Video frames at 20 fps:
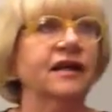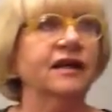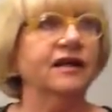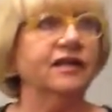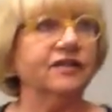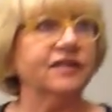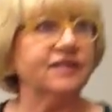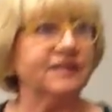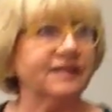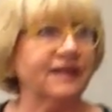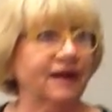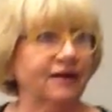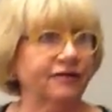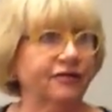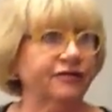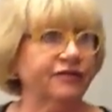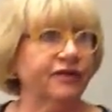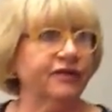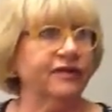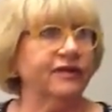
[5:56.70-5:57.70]

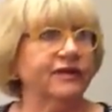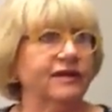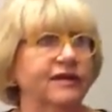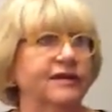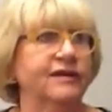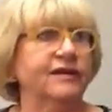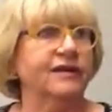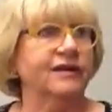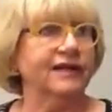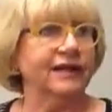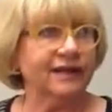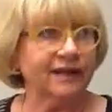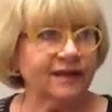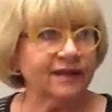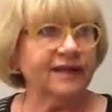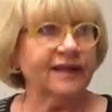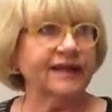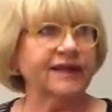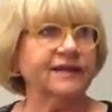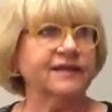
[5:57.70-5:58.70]
stuff, little
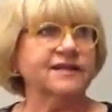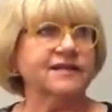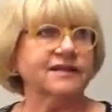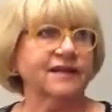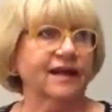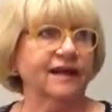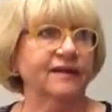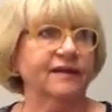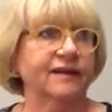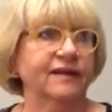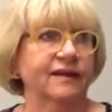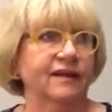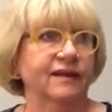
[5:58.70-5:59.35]
things done,